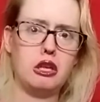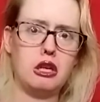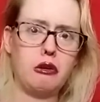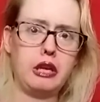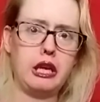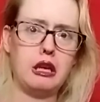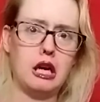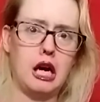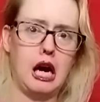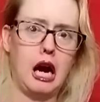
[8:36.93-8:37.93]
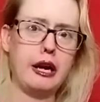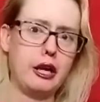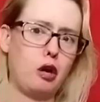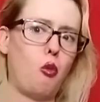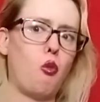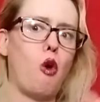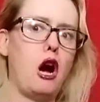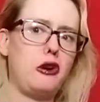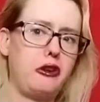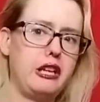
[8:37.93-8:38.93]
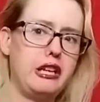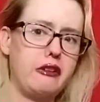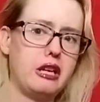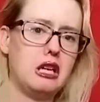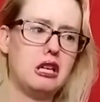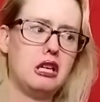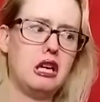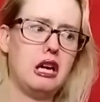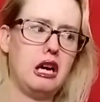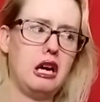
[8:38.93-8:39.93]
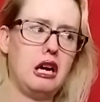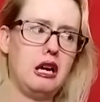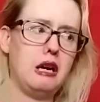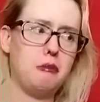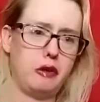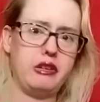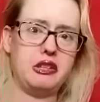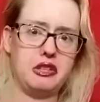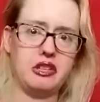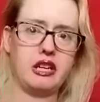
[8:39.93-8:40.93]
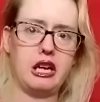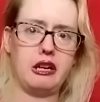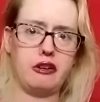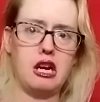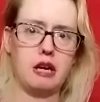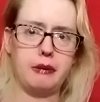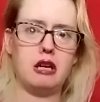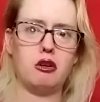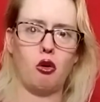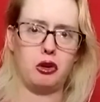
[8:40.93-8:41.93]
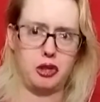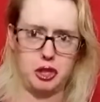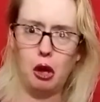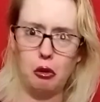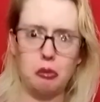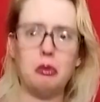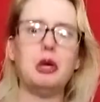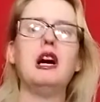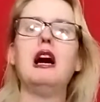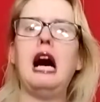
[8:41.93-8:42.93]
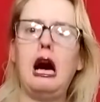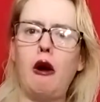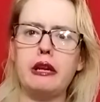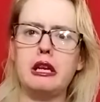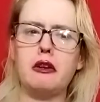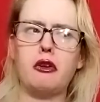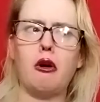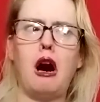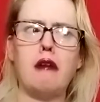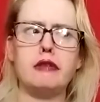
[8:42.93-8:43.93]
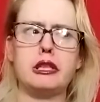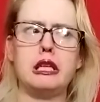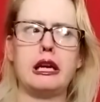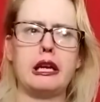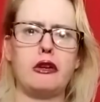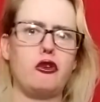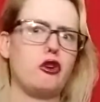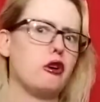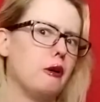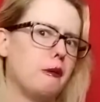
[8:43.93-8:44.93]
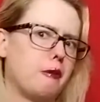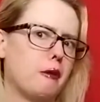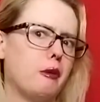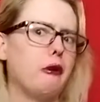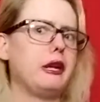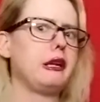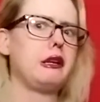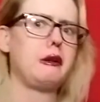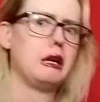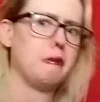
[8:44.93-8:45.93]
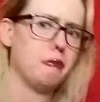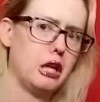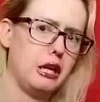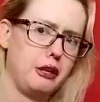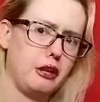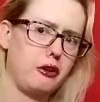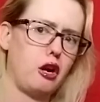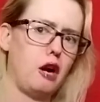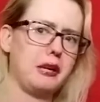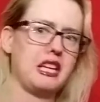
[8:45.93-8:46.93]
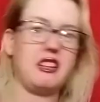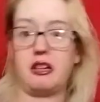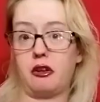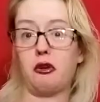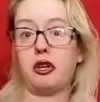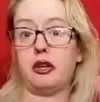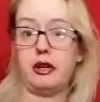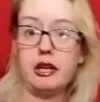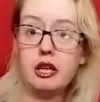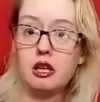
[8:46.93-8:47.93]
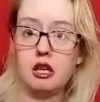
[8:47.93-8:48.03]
okay, I'm going to go watch these uh, uh, uh movies that's going to talk about or show Audi. So obviously, I guess you're promoting this uh, this car because it's so good.